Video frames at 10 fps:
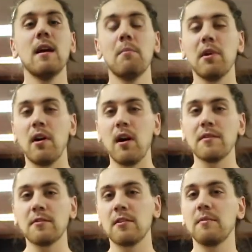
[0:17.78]
but
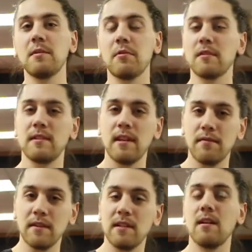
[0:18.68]
also you're going to be more
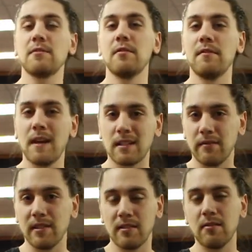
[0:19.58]
safely and also
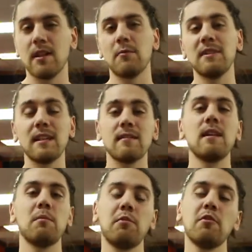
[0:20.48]
effectively. So again, we take the
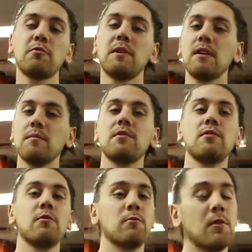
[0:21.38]
same approach when it comes to
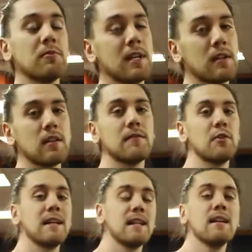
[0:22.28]
your rotator cuff
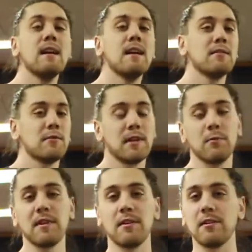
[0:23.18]
training. So again,
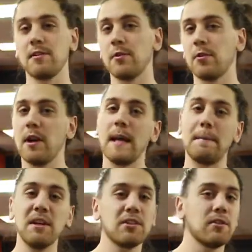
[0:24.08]
whether you're a
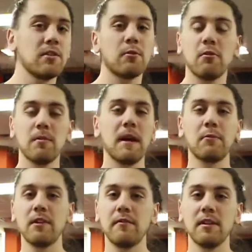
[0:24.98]
pitcher, quarterback,
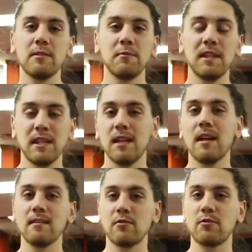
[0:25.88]
whatever it is, we need a
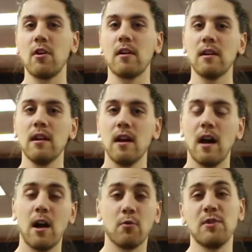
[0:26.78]
nice, strong,
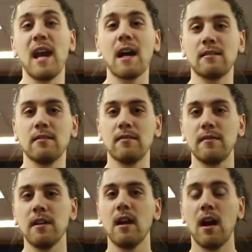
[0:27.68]

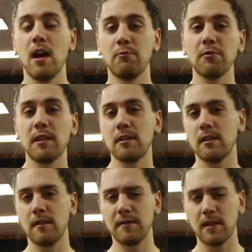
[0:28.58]
reactive rotator
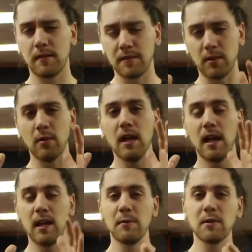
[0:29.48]
cuff stuff. So
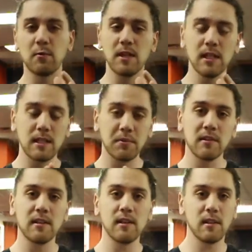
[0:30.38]
anyways, we
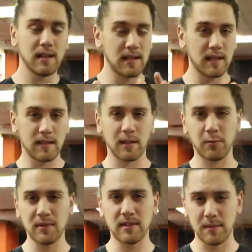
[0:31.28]
typically take like
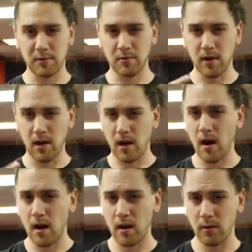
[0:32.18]
3 steps to
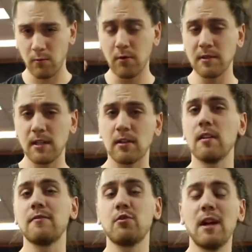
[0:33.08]
our rotator
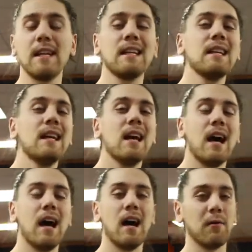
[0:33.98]
cuff training.
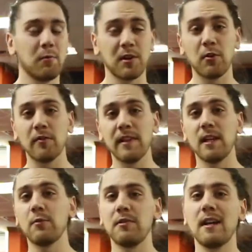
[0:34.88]
We're going to go over that
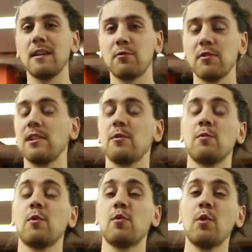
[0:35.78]
here with you guys
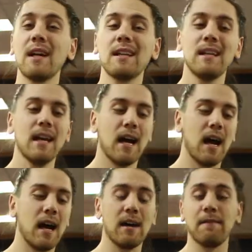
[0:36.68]
real quick.
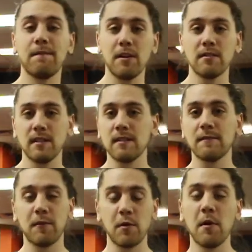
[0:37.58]
And first thing
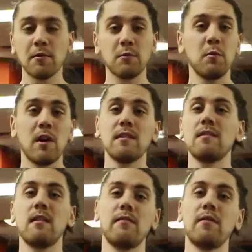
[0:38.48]
and foremost, we want to
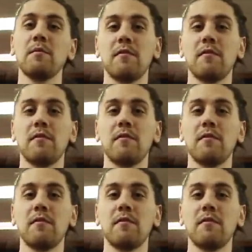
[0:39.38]
start from the